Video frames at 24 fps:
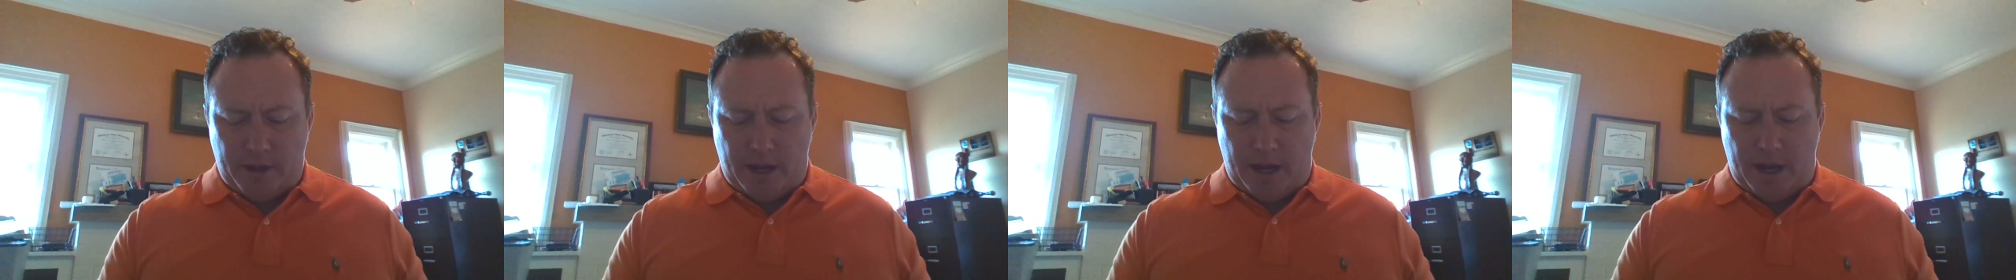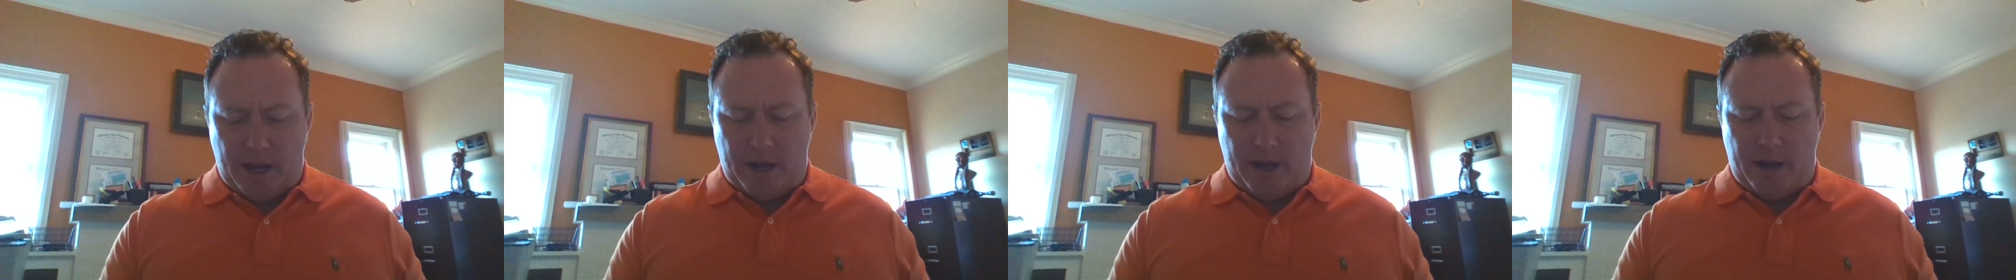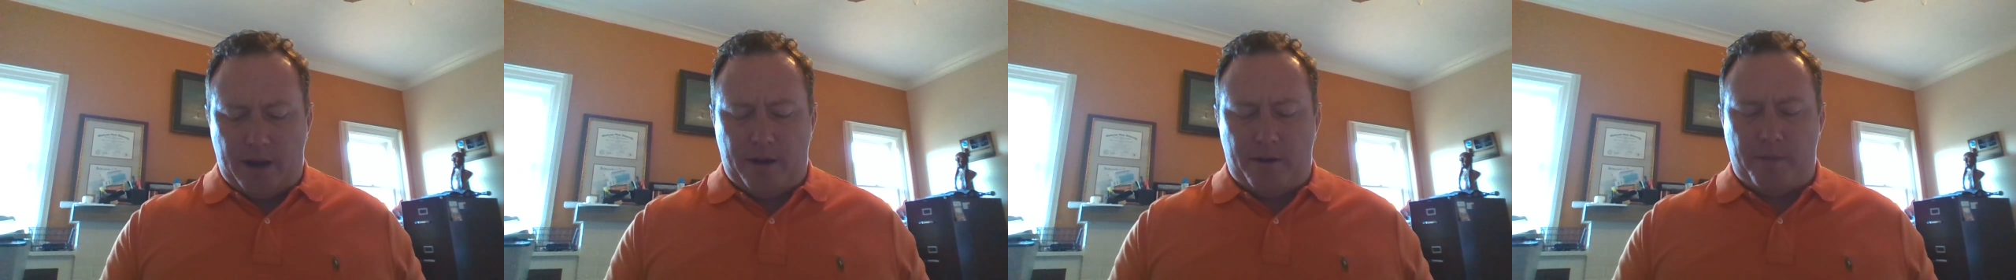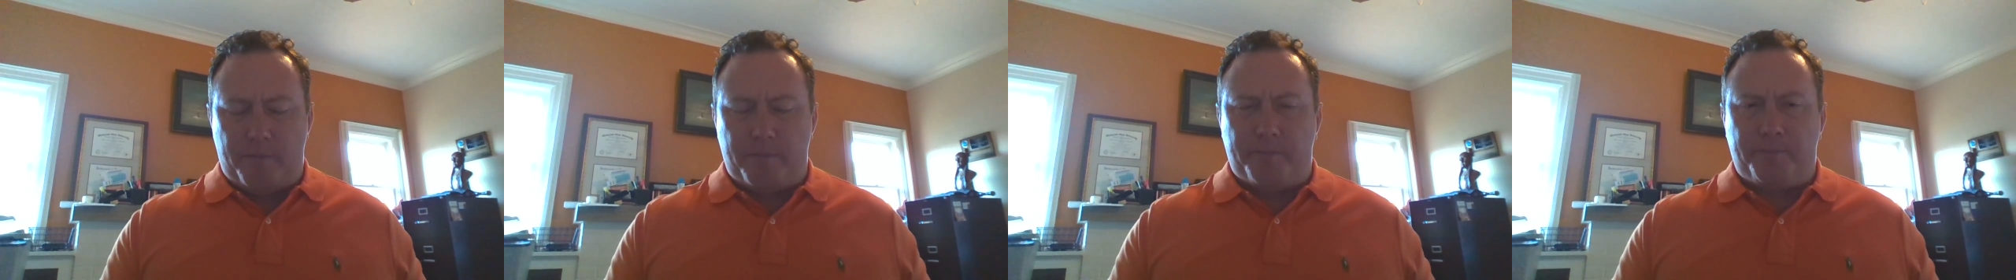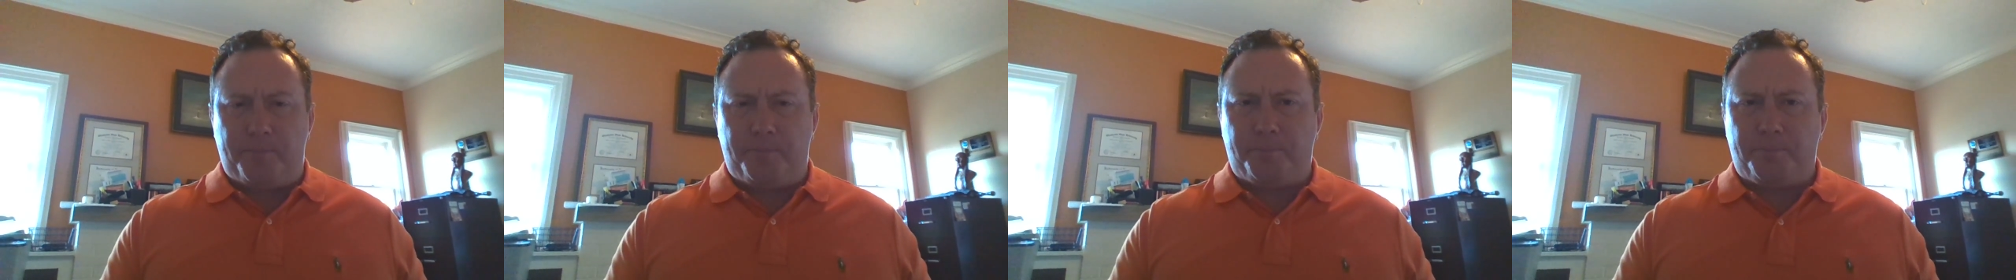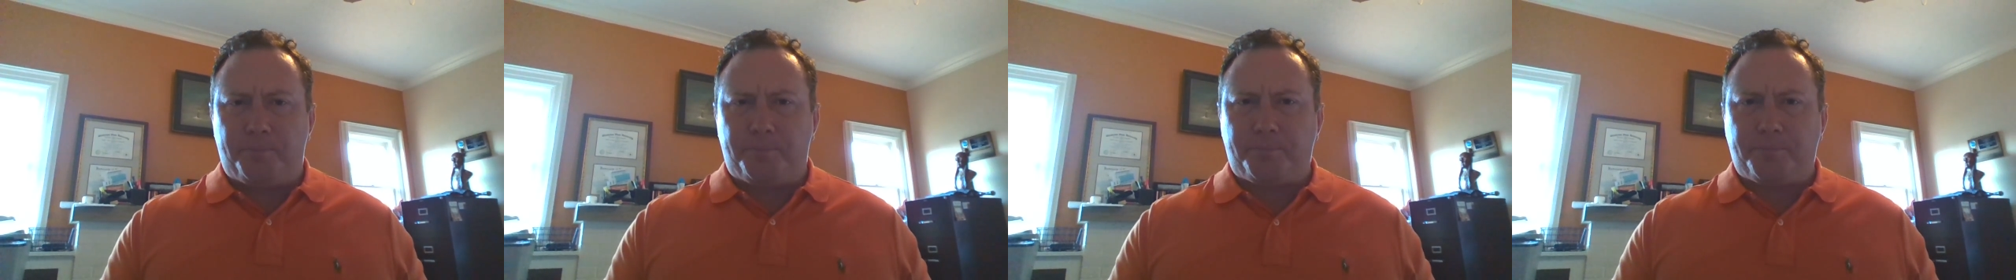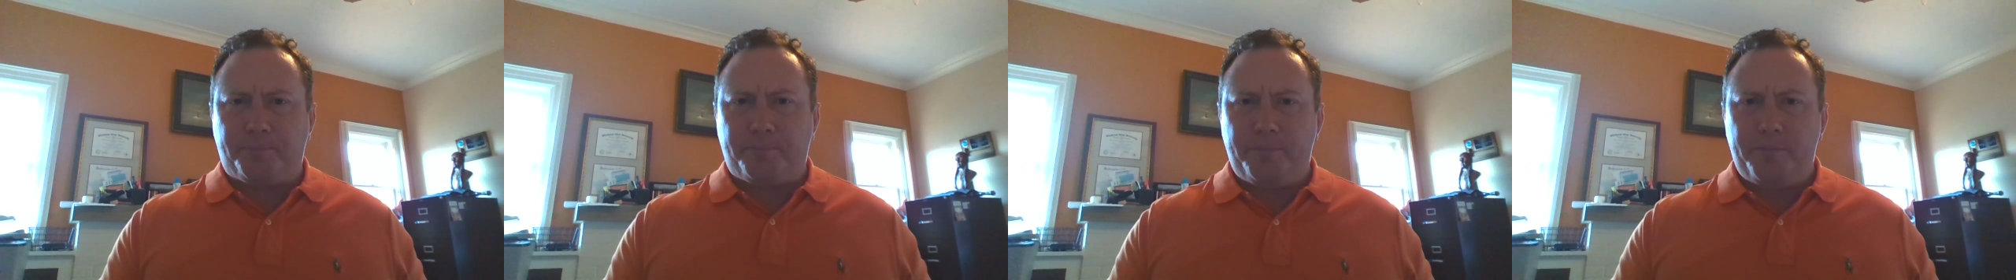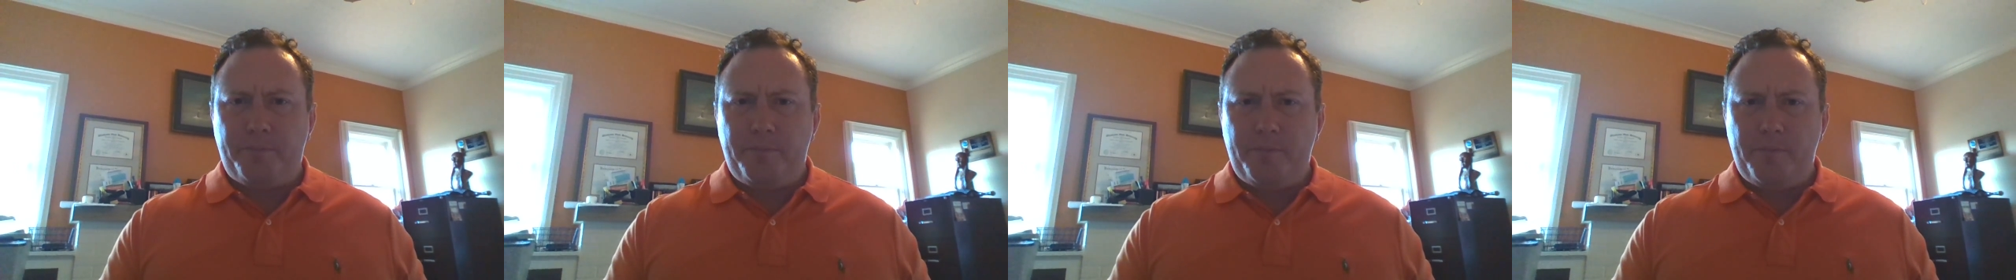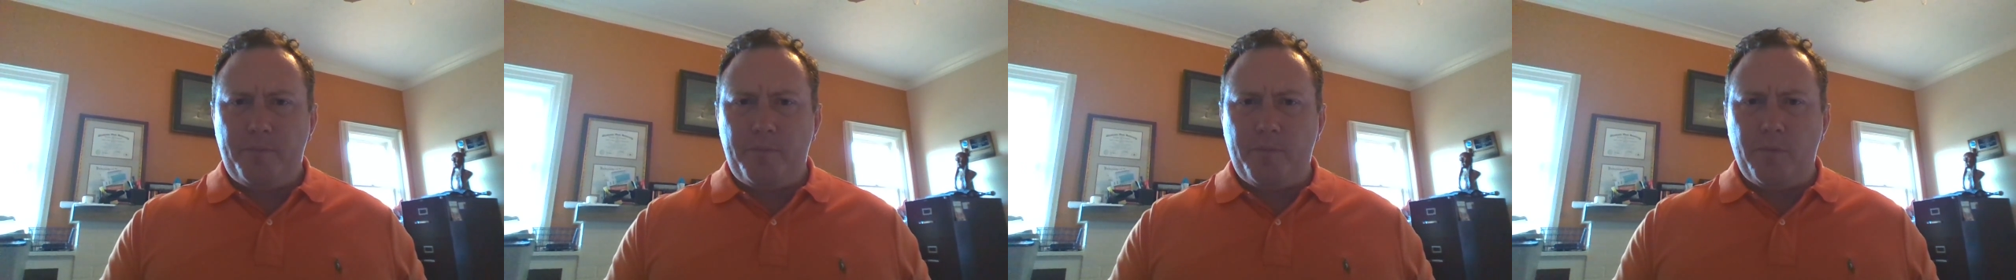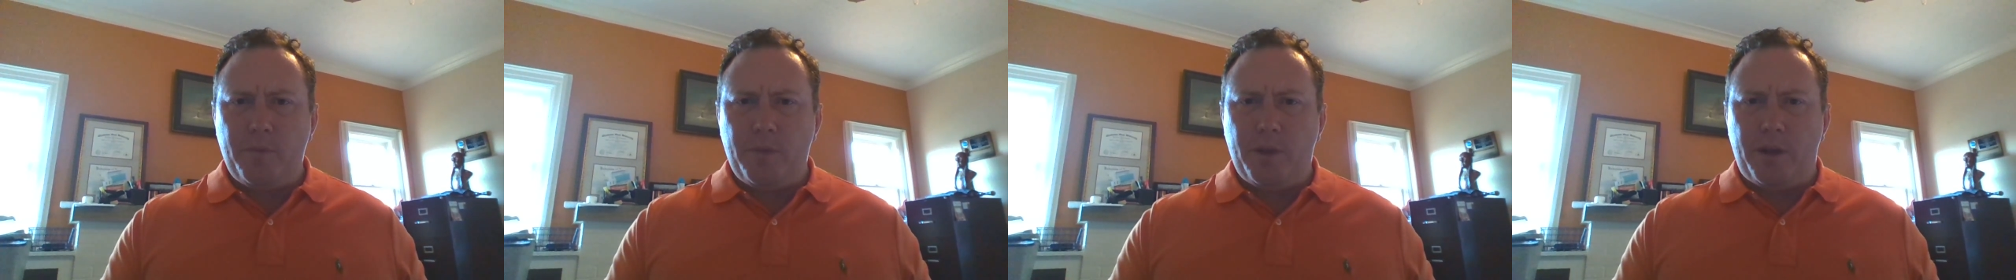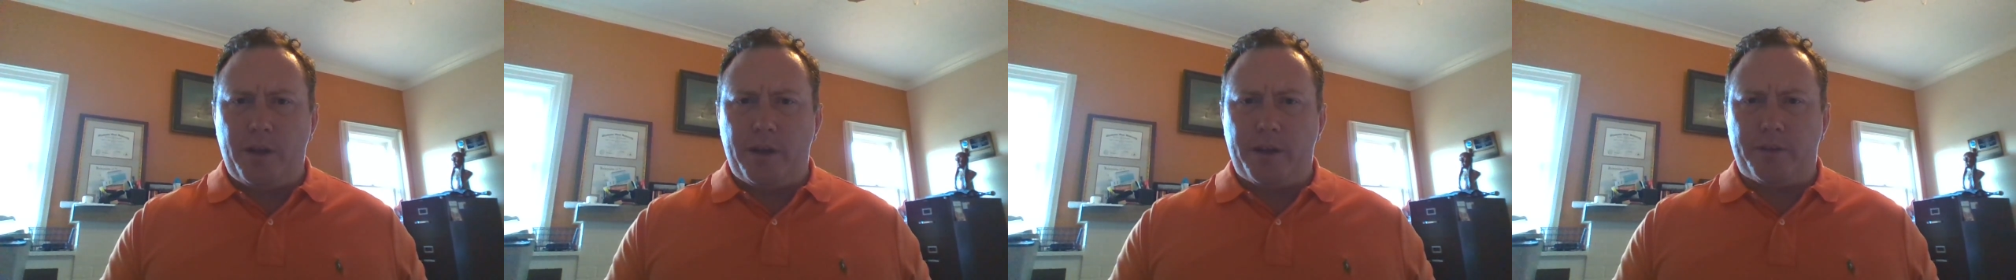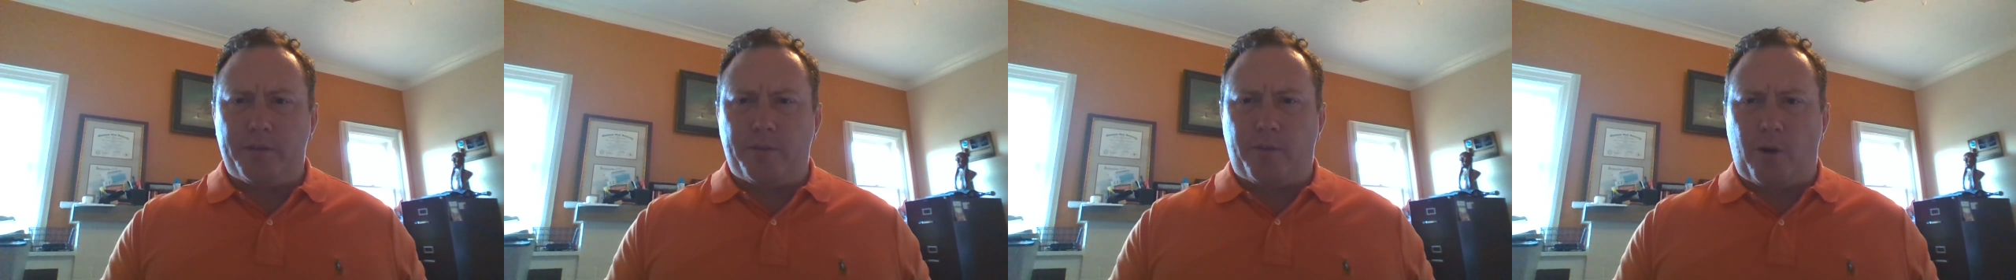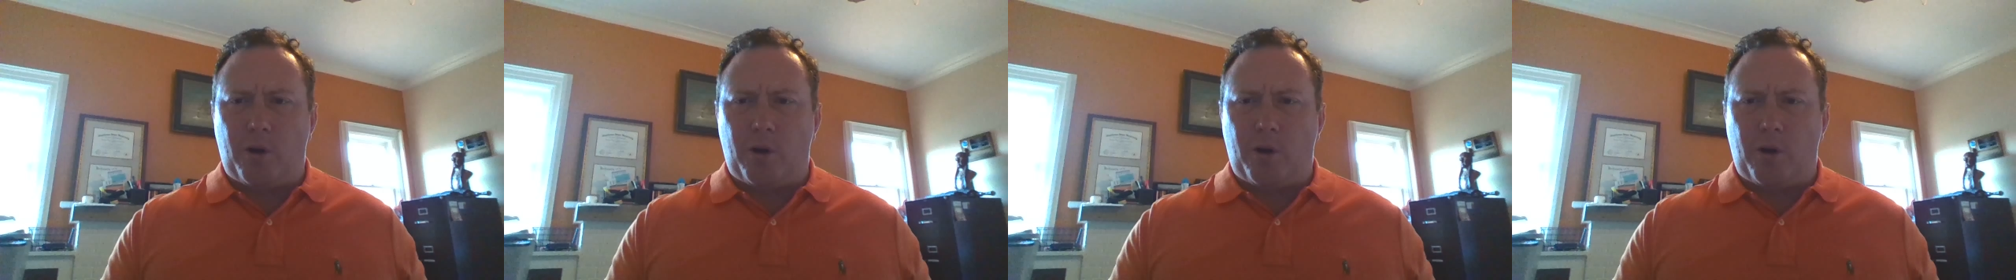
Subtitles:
as